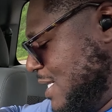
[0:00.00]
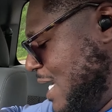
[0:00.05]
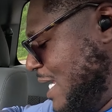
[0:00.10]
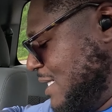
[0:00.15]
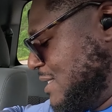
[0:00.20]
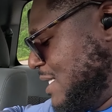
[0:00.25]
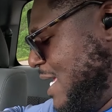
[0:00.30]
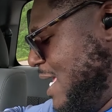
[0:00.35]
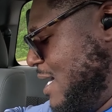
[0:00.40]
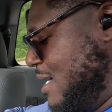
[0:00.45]
And I
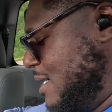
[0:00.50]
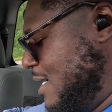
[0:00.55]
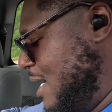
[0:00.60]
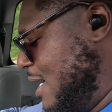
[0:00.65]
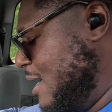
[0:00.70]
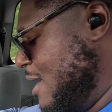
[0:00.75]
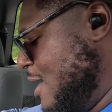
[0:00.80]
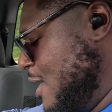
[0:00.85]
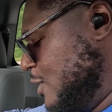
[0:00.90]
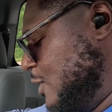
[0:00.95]
tell
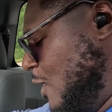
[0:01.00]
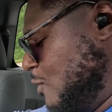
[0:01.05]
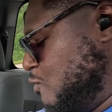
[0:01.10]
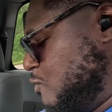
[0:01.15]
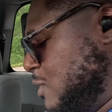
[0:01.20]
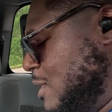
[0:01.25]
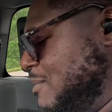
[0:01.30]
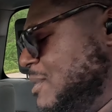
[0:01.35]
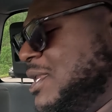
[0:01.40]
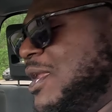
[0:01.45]
her, don't
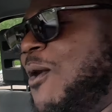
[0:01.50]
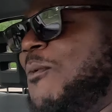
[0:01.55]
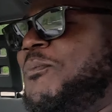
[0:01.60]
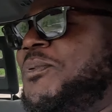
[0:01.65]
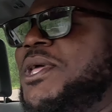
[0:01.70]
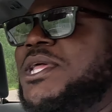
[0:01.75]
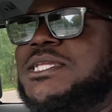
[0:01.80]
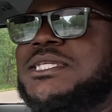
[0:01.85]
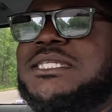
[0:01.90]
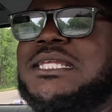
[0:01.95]
send me no
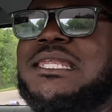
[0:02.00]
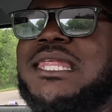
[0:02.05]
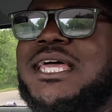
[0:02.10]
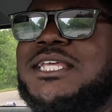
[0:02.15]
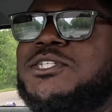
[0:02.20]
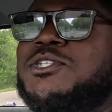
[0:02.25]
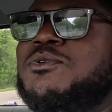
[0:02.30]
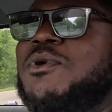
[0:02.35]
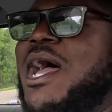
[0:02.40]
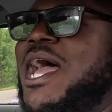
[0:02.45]
pictures
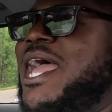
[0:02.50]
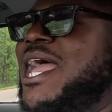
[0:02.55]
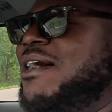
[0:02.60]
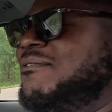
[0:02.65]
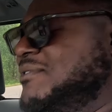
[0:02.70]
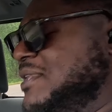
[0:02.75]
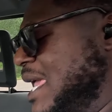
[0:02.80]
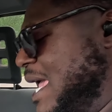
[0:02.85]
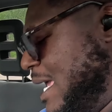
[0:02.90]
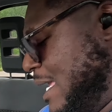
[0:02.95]
unless you
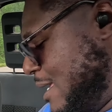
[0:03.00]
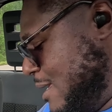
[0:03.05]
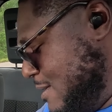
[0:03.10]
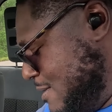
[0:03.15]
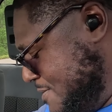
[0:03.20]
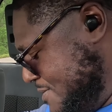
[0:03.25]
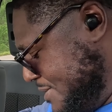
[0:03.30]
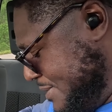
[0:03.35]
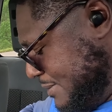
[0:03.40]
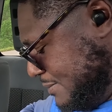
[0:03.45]
have naked.
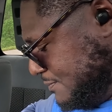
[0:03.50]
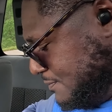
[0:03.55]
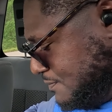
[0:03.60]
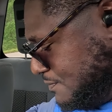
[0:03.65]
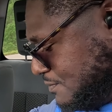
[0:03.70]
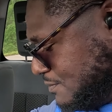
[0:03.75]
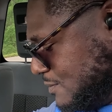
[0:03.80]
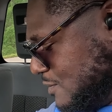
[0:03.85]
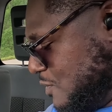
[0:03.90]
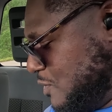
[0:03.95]

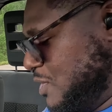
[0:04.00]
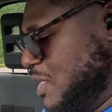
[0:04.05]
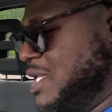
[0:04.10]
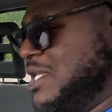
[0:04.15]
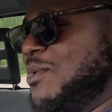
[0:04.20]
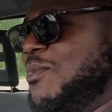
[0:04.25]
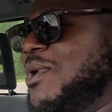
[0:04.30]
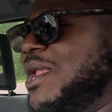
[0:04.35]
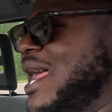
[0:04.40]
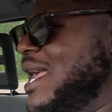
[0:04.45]
See
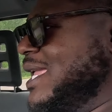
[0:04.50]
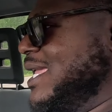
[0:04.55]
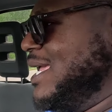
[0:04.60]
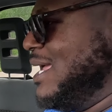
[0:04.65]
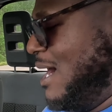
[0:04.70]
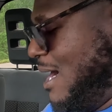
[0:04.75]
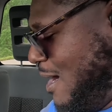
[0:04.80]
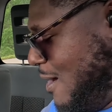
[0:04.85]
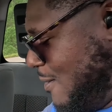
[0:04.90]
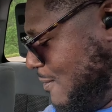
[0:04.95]
you when I
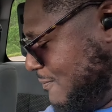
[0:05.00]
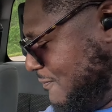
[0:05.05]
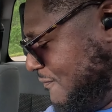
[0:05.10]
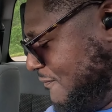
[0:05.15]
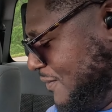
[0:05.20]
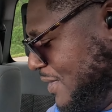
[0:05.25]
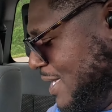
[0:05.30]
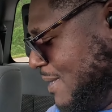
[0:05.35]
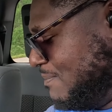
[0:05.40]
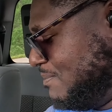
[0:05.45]
get home.
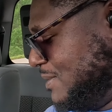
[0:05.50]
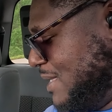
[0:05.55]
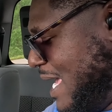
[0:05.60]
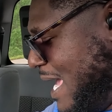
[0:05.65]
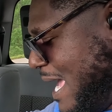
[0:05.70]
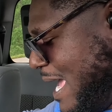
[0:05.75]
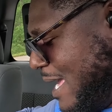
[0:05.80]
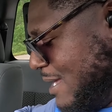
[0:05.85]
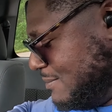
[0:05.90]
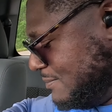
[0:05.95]
Flip
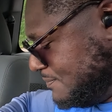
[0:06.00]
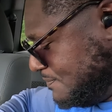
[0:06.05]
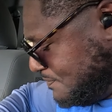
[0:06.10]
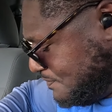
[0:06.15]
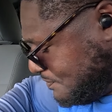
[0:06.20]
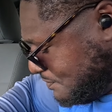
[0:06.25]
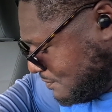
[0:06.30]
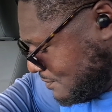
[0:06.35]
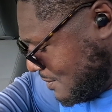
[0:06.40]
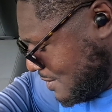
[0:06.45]
that.
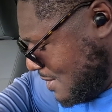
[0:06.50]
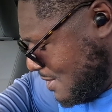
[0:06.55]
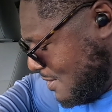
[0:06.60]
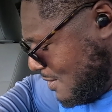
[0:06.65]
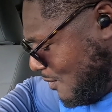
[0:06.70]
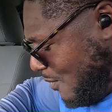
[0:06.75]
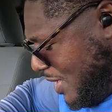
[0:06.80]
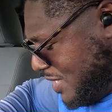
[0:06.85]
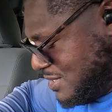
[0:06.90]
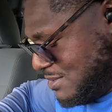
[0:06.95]

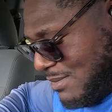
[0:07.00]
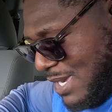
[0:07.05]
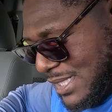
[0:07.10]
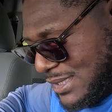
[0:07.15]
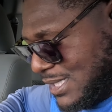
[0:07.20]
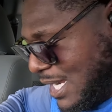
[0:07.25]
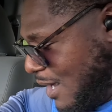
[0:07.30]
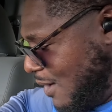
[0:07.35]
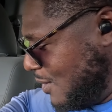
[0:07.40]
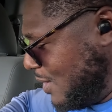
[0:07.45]
Waste my
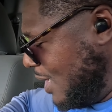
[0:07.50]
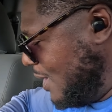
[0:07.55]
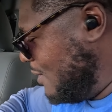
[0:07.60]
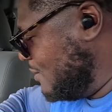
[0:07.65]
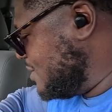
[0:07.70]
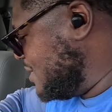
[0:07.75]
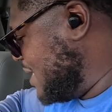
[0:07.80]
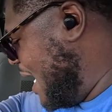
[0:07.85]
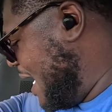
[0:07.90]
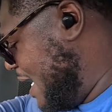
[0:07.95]

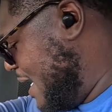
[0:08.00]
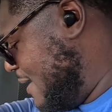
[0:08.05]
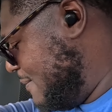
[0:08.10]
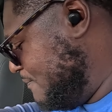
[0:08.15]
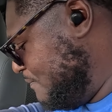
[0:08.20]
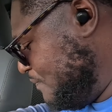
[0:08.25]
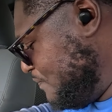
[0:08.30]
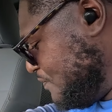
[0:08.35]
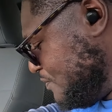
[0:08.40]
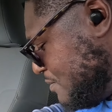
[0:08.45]
doggone time.